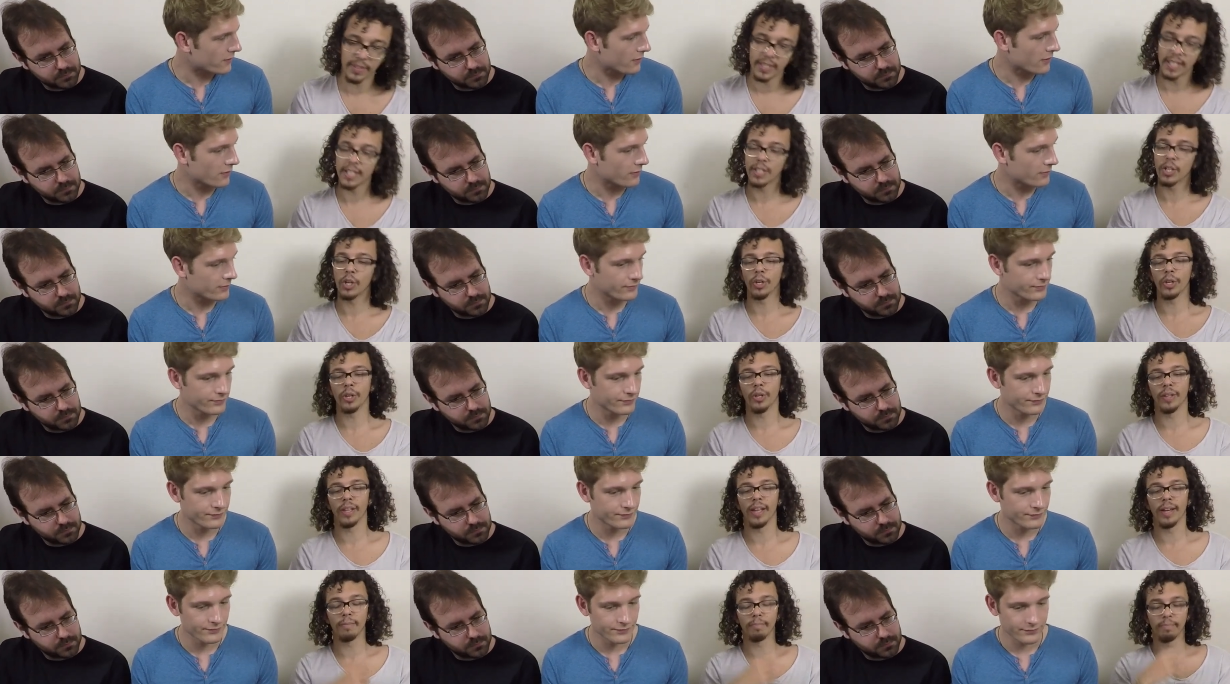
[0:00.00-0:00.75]
Speaker 1: Did not
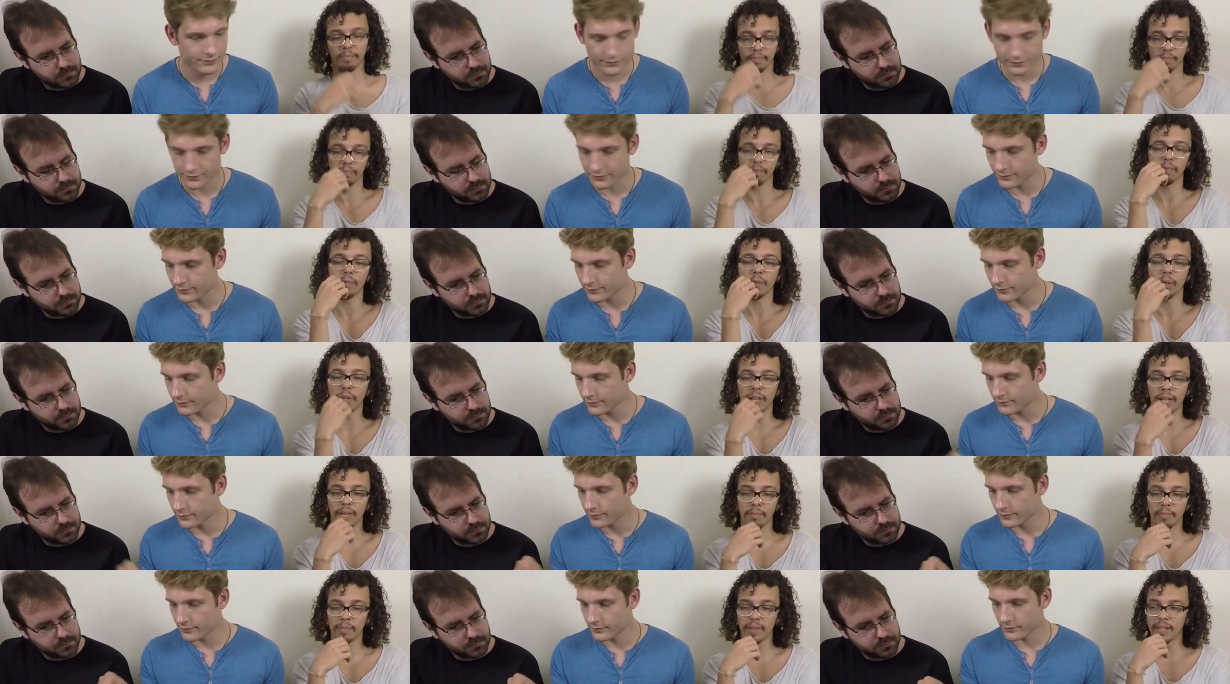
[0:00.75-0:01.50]
know that.
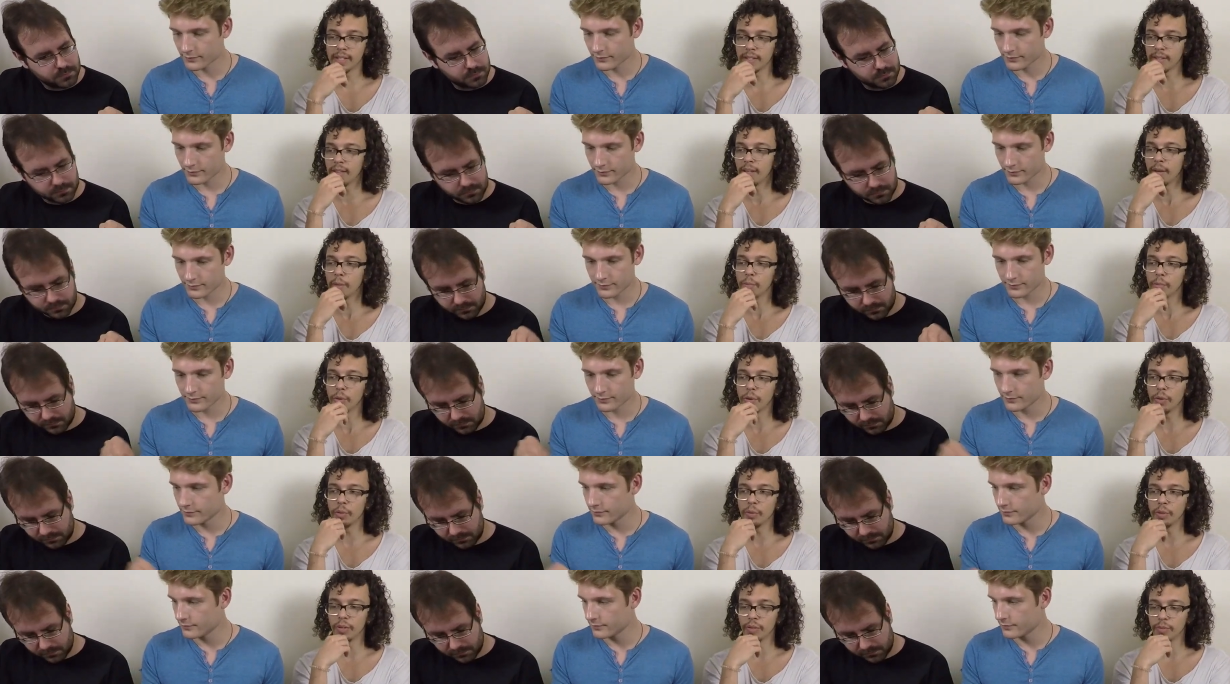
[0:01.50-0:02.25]
Okay, that that
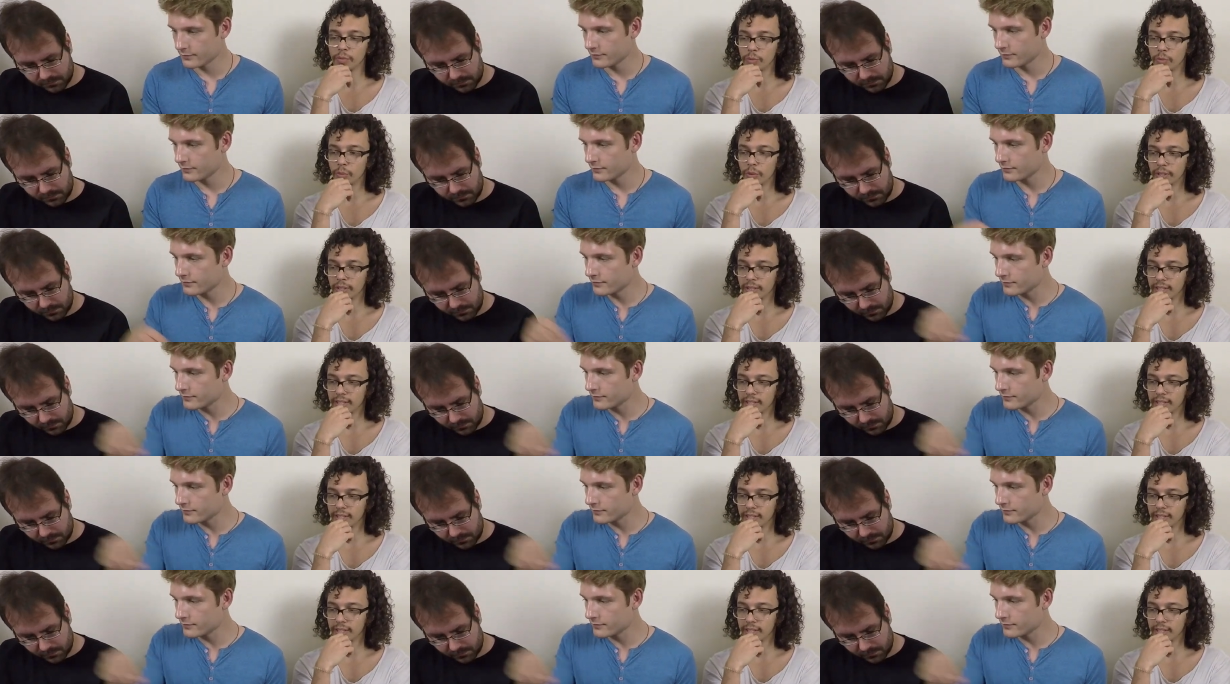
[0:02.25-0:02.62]
probably wouldn't have wanted